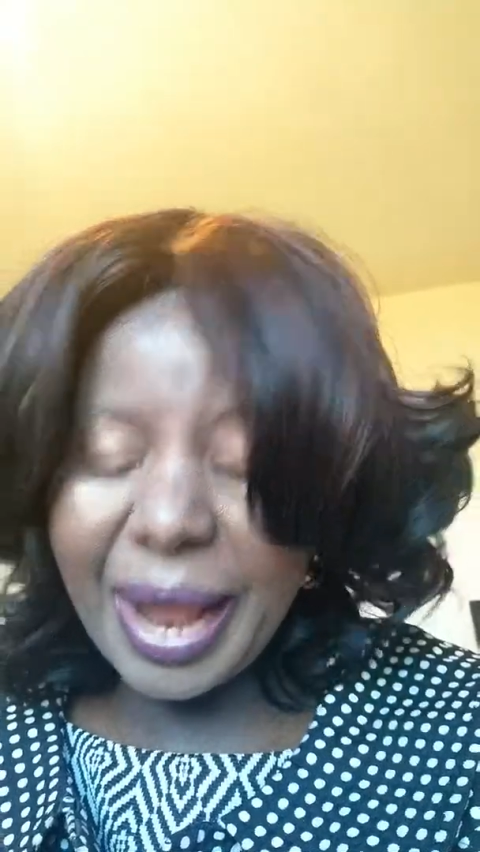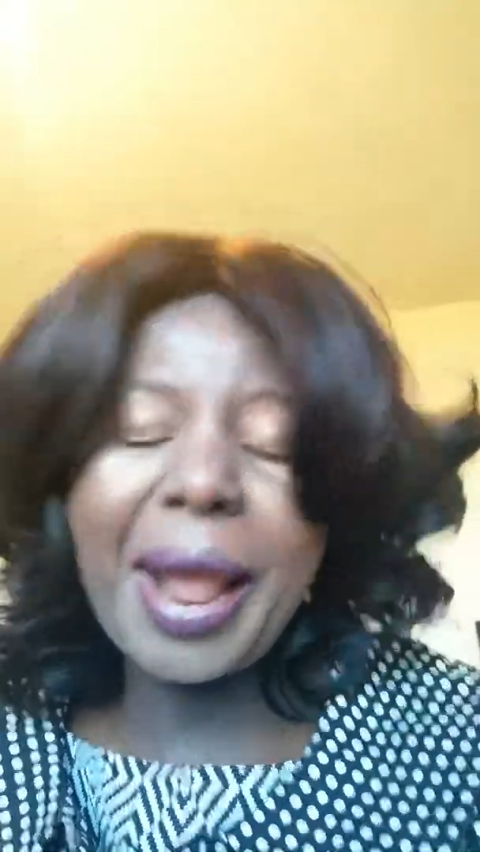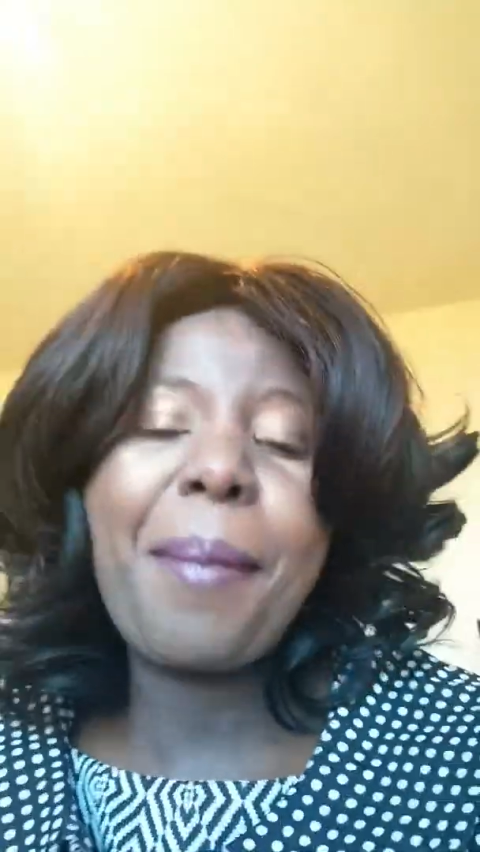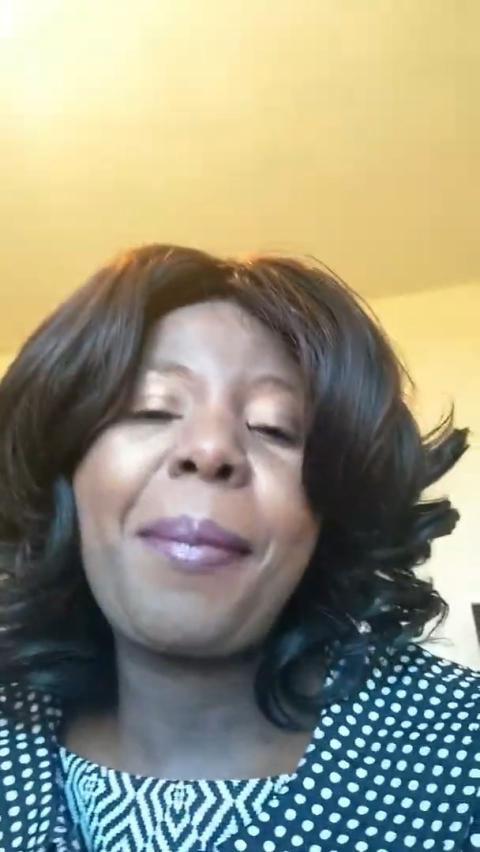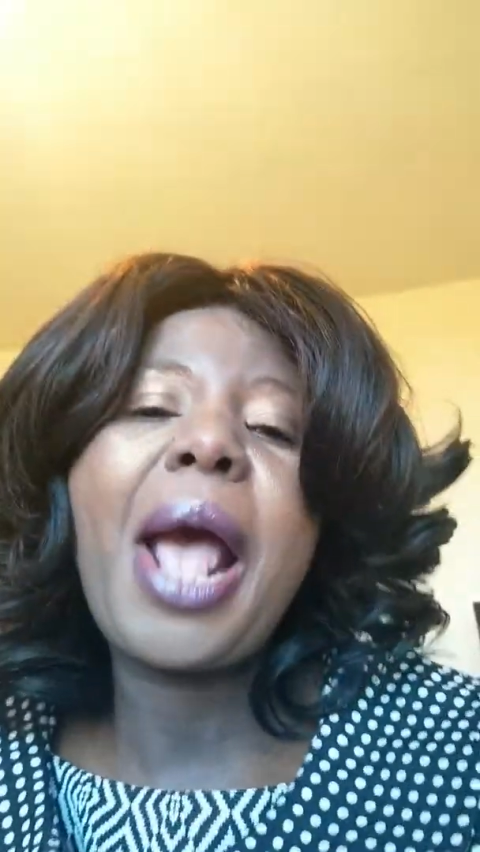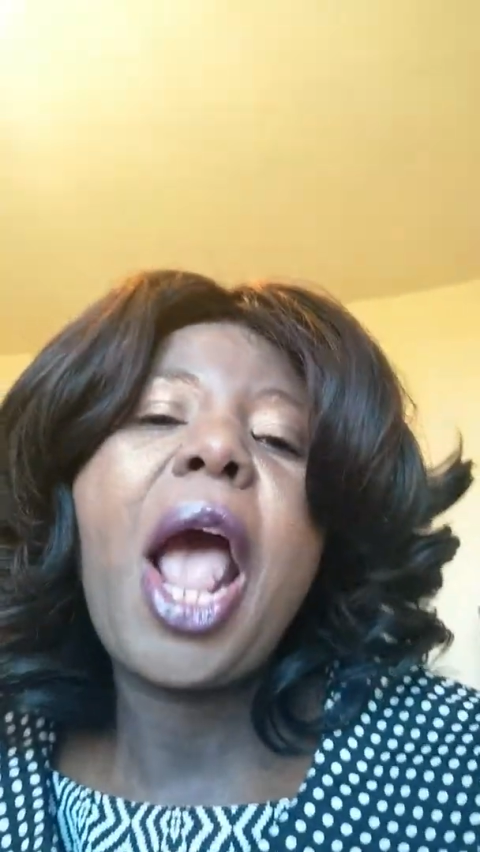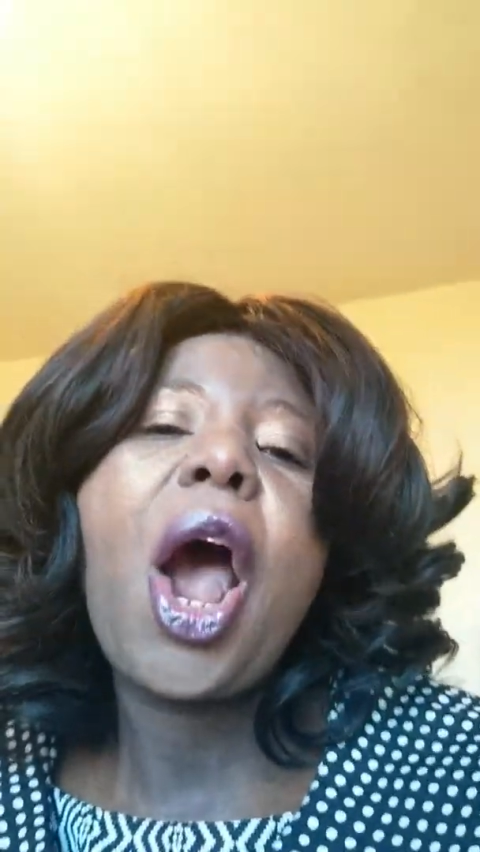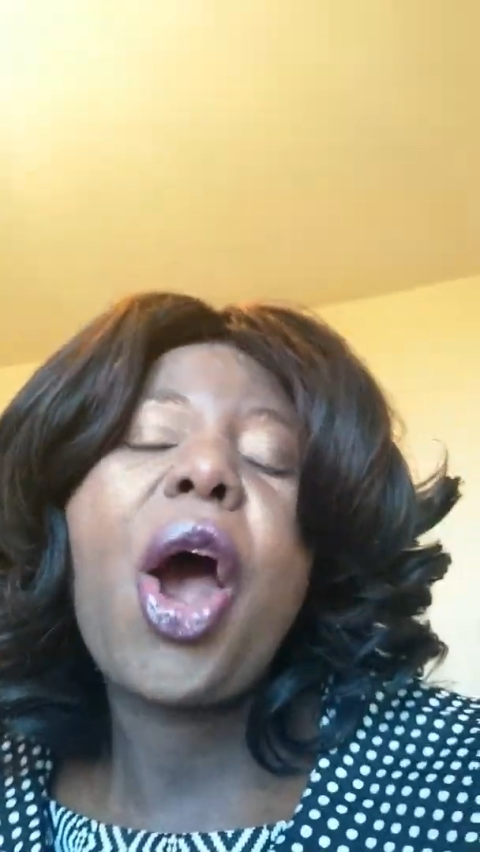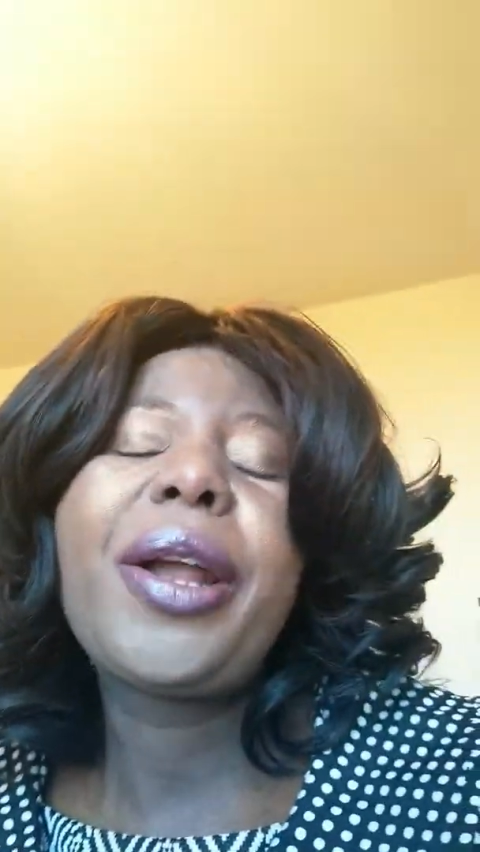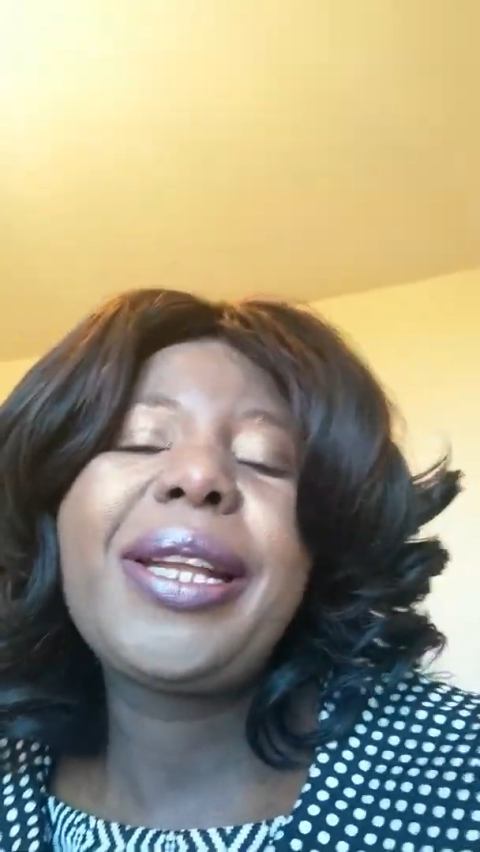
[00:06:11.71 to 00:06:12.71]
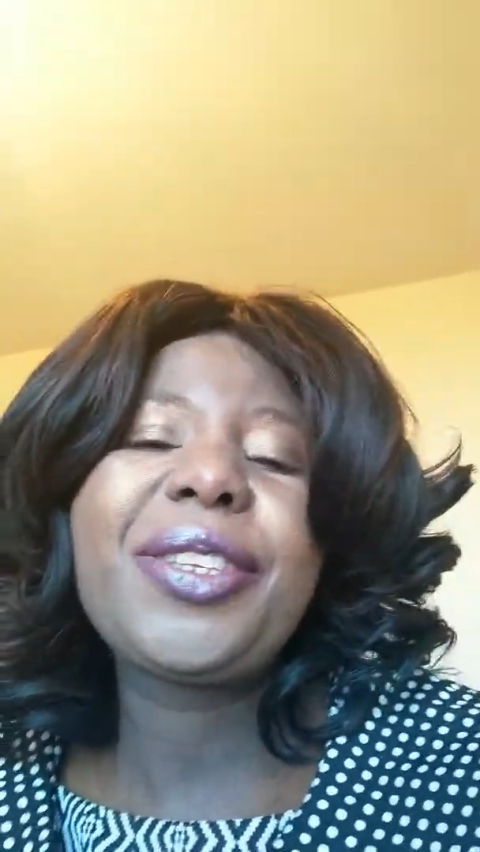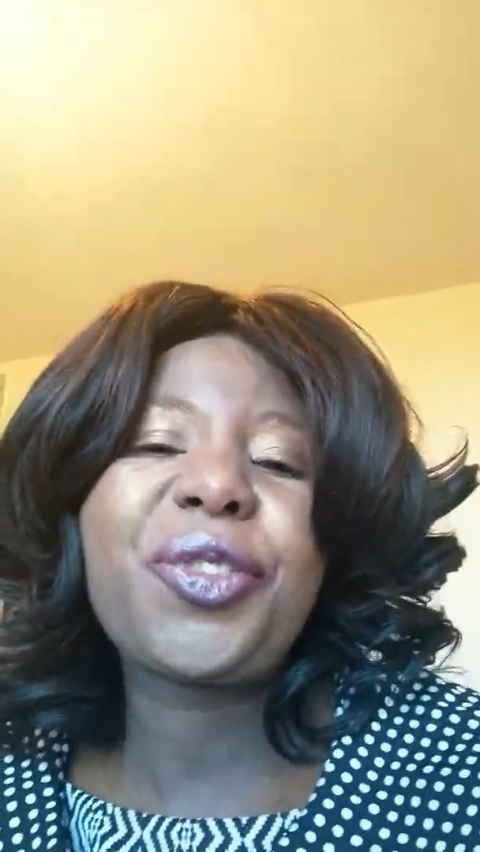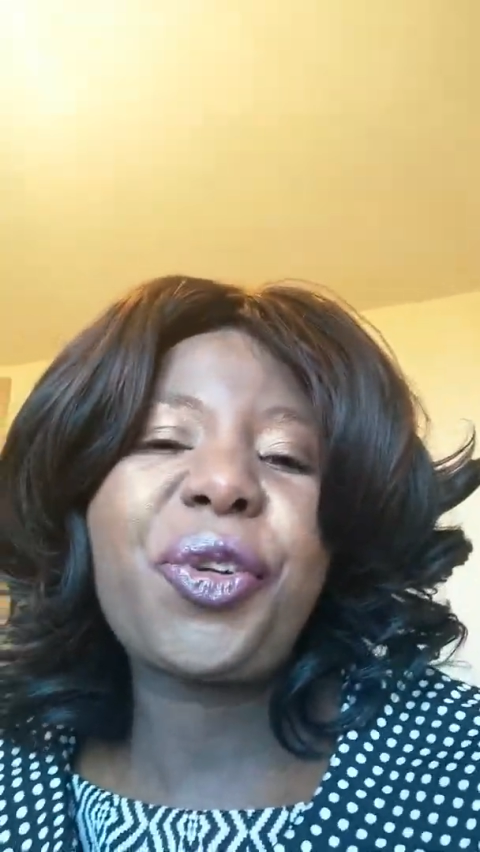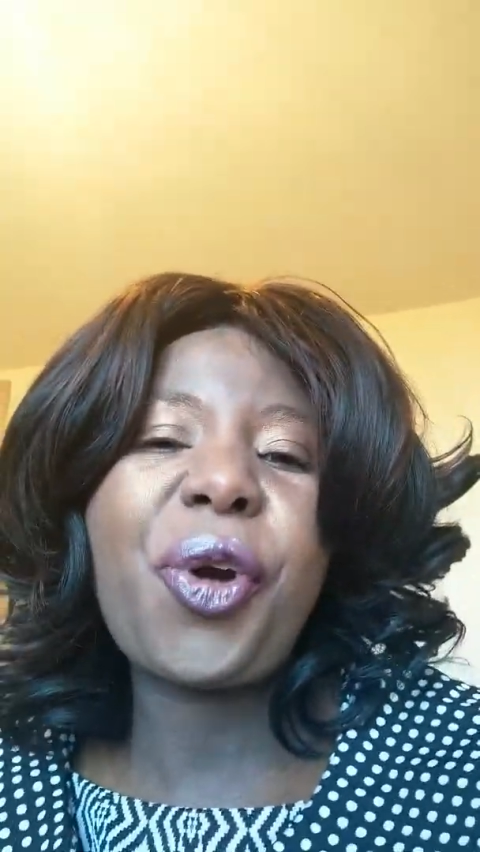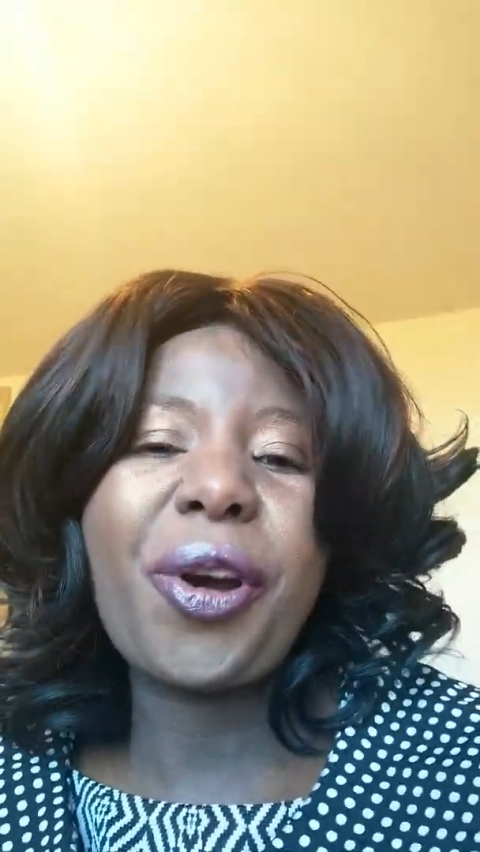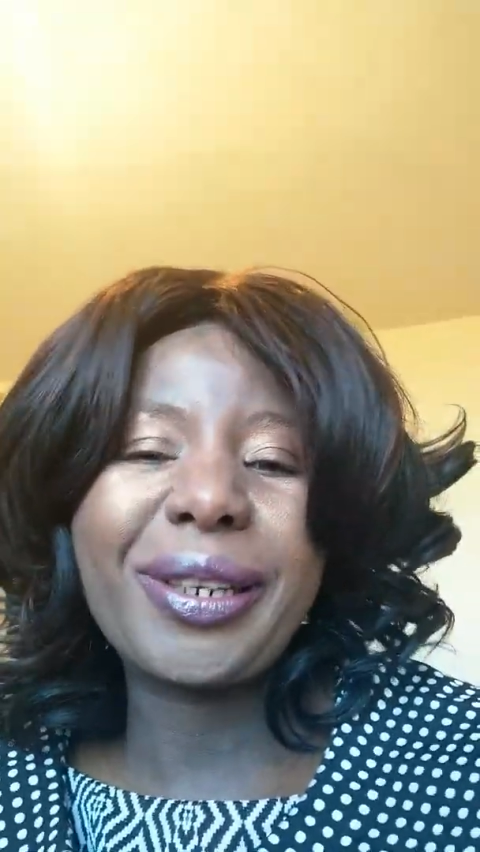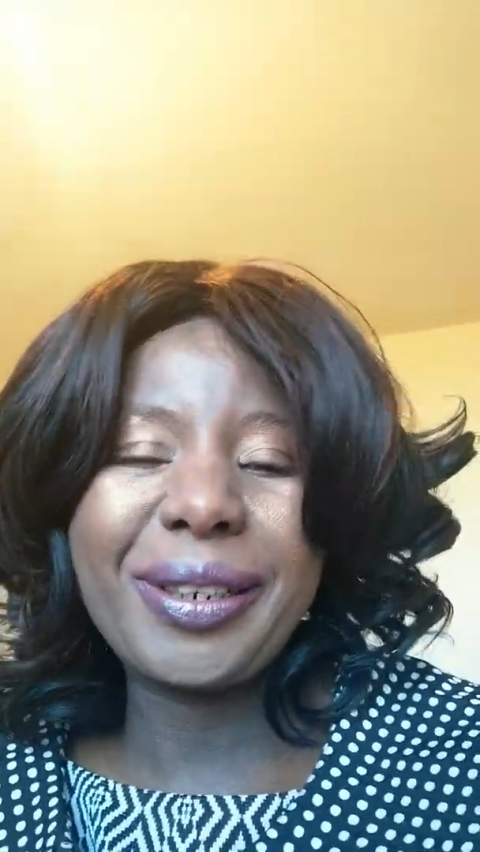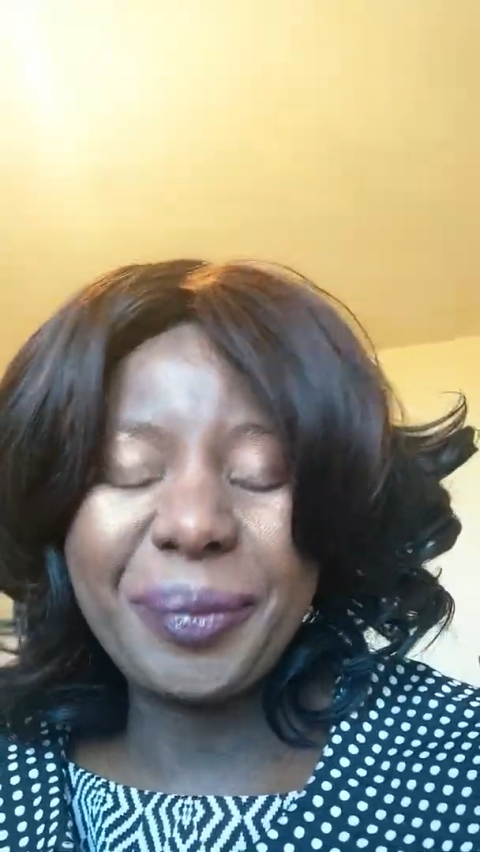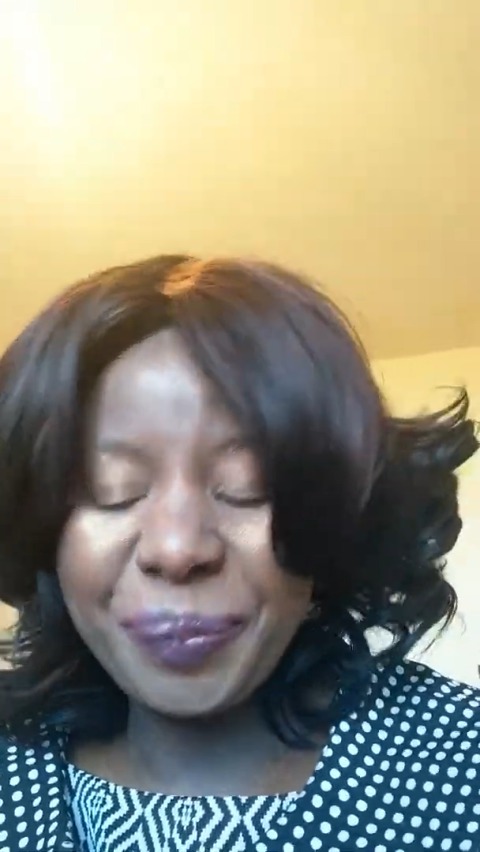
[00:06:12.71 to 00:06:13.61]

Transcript: him on his throne.